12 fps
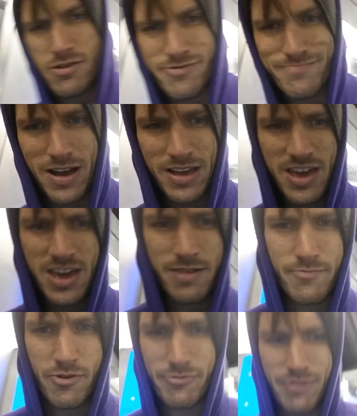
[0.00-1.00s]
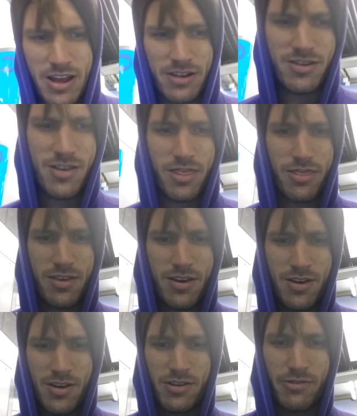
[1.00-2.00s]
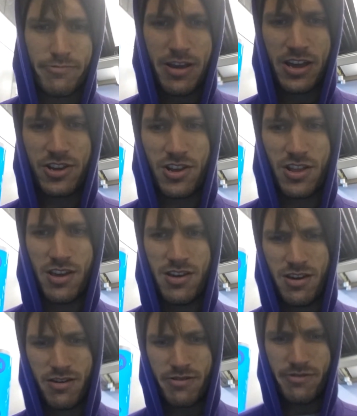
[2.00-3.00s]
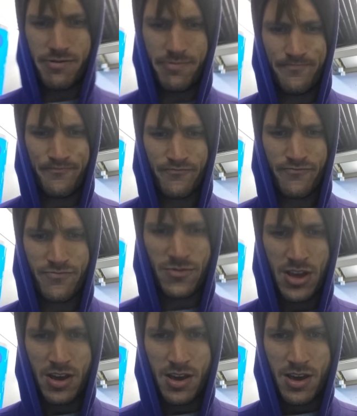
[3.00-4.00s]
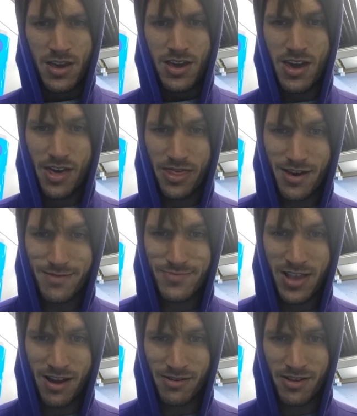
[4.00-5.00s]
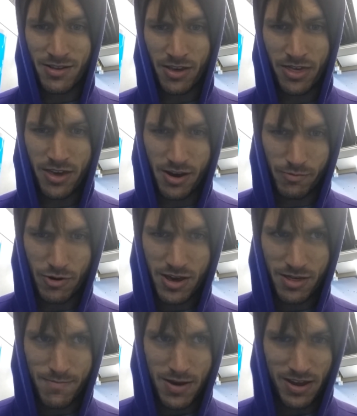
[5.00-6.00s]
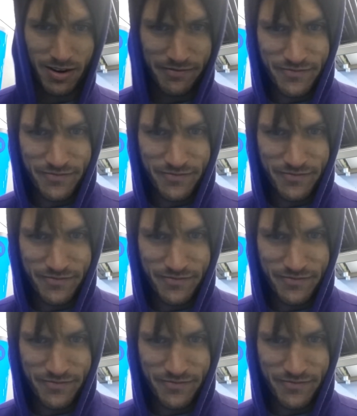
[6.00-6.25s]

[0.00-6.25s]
turn my camera around this direction here. Yes, I'm down in the subways making a